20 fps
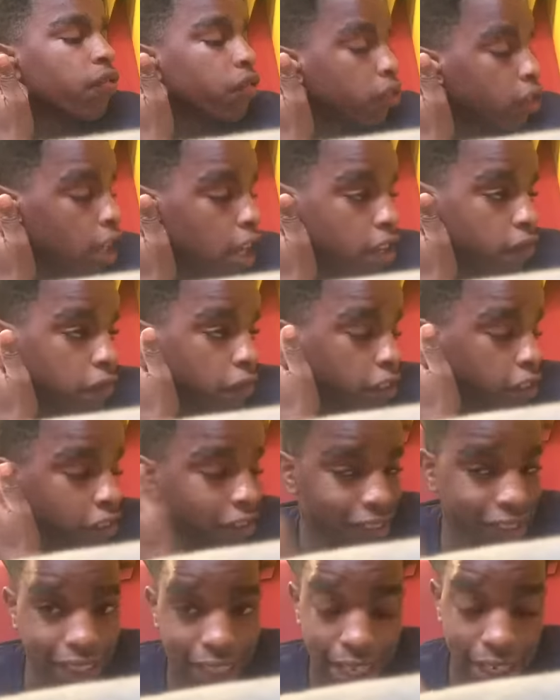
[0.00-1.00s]
If you guys want to
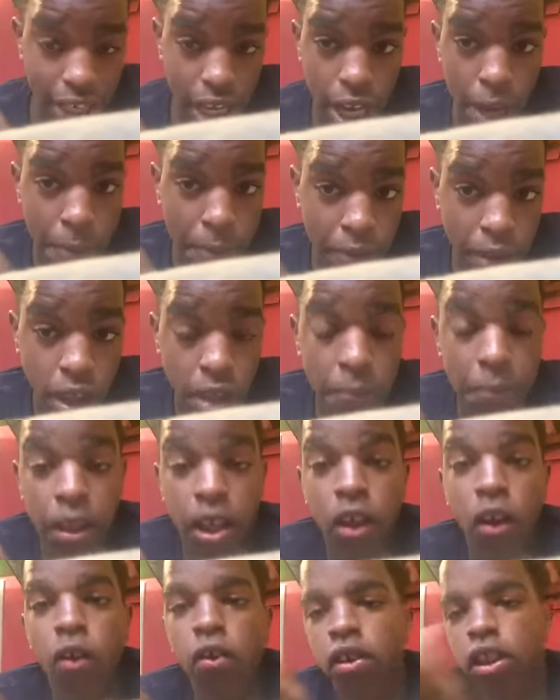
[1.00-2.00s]
see that, comment down
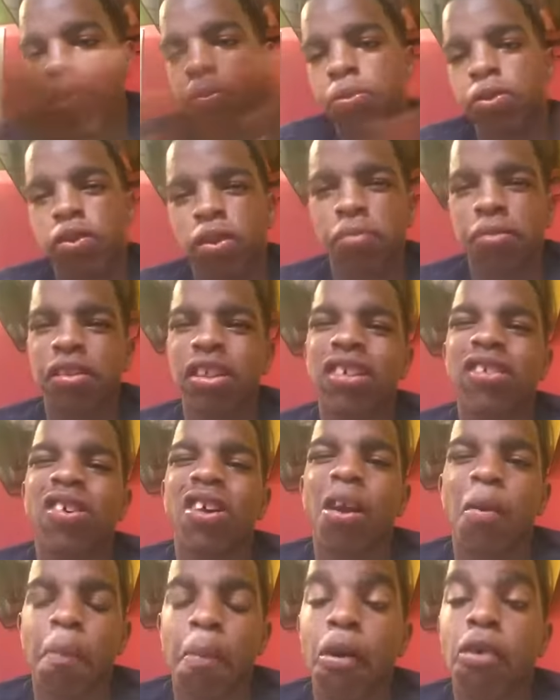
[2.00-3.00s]
below. Even though I'm still
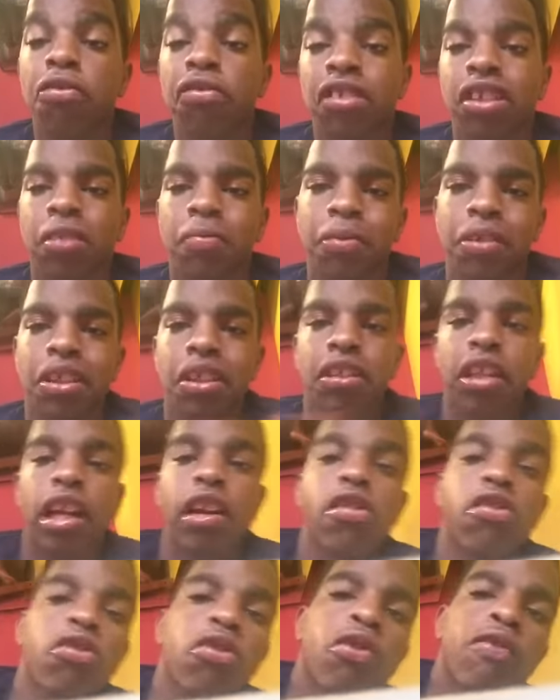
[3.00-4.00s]
gonna post it because I
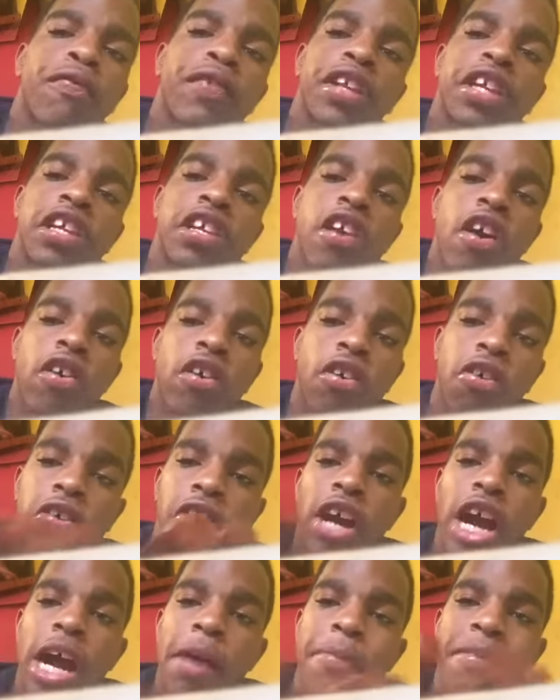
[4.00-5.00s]
don't know if any of y'all gonna
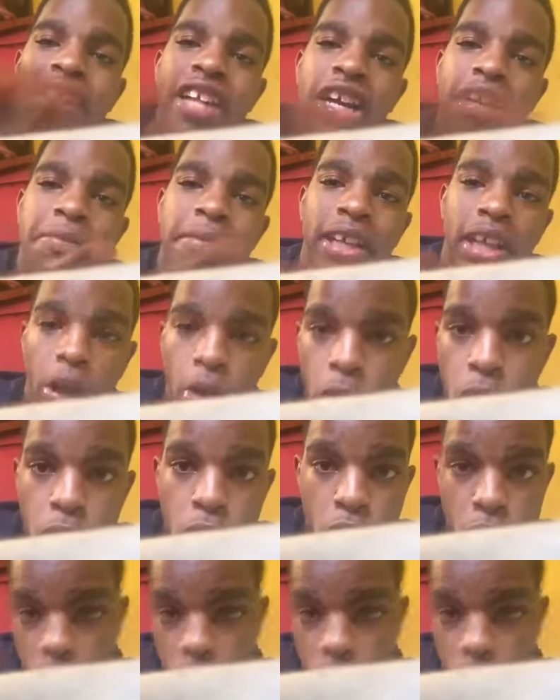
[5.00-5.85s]
comment down below.